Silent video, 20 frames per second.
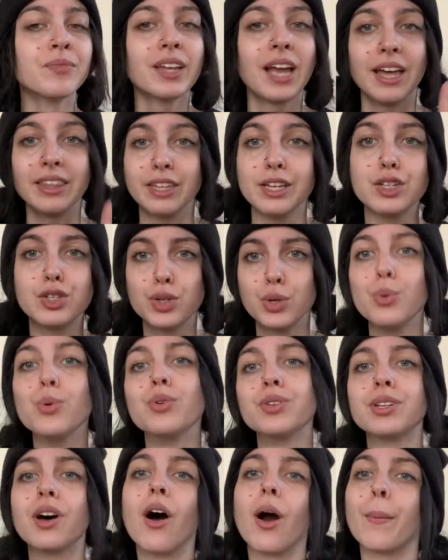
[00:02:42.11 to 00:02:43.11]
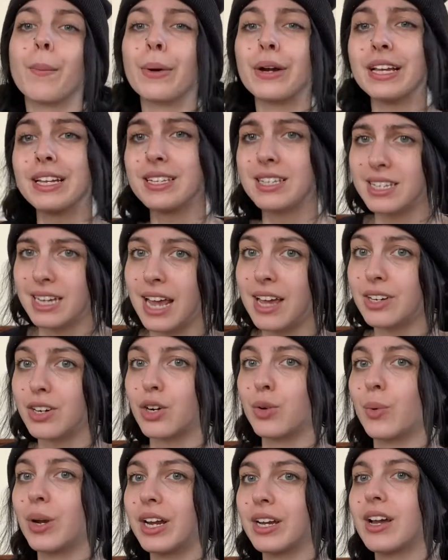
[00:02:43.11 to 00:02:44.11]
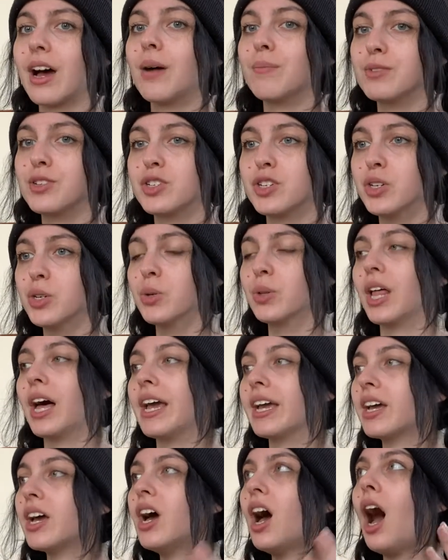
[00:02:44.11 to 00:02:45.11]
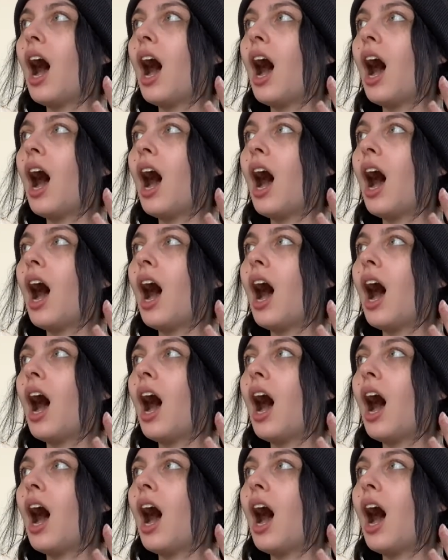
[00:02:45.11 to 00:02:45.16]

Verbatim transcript: and these tools are pretty standard when it comes to like